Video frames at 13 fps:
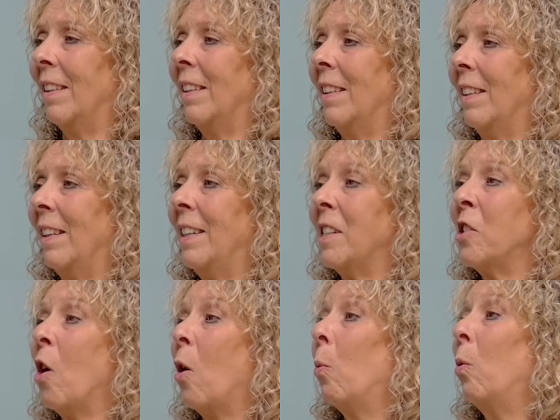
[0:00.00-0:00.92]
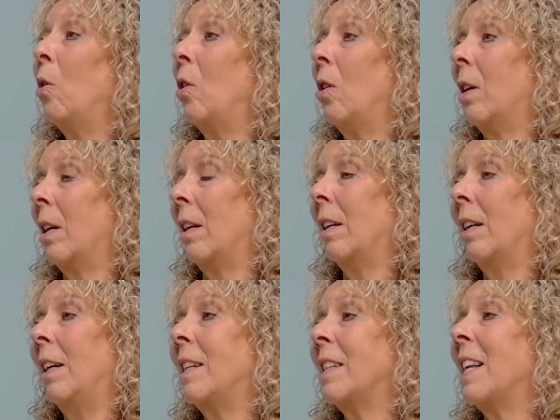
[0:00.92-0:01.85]
It's not work,
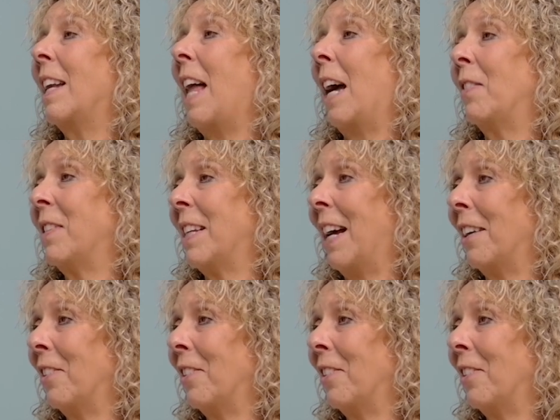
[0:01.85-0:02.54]
it's a lifestyle.